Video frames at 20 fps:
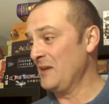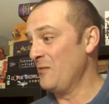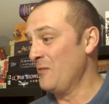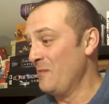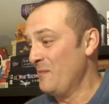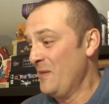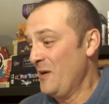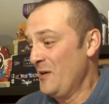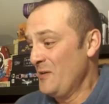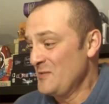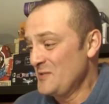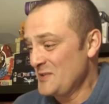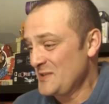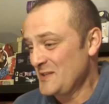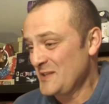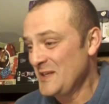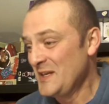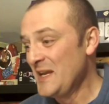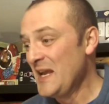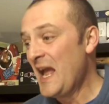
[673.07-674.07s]

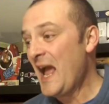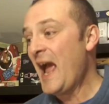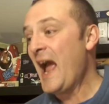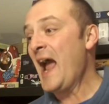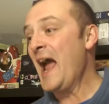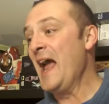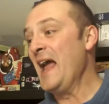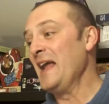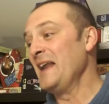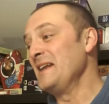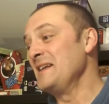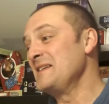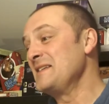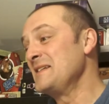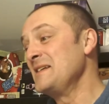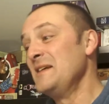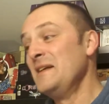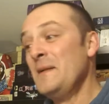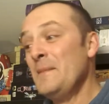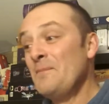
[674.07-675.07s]
almost. And
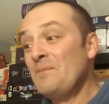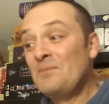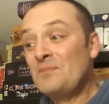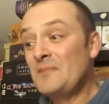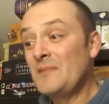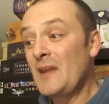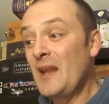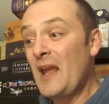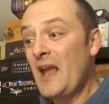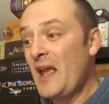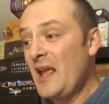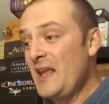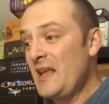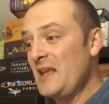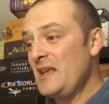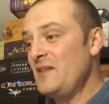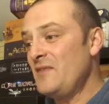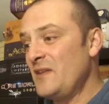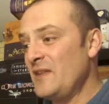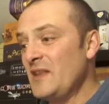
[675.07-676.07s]

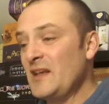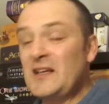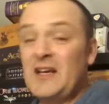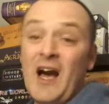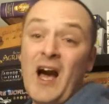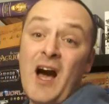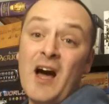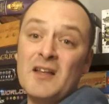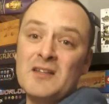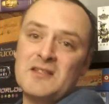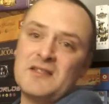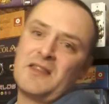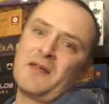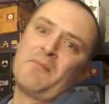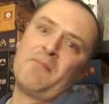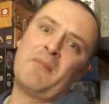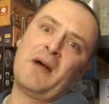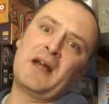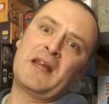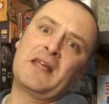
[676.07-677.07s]
even the cards, the
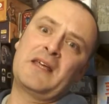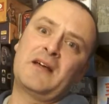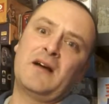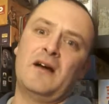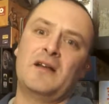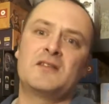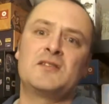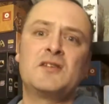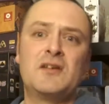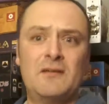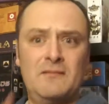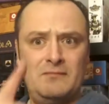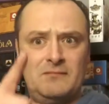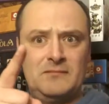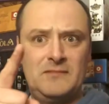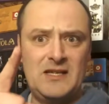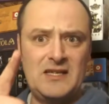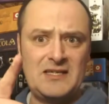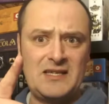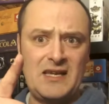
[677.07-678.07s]
money cards.
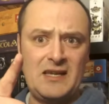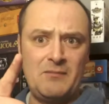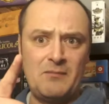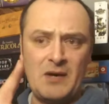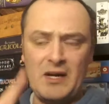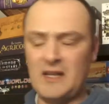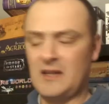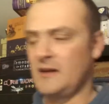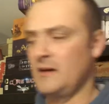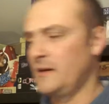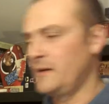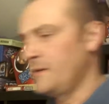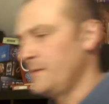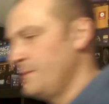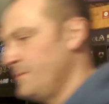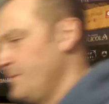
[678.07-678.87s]
Let's get money card.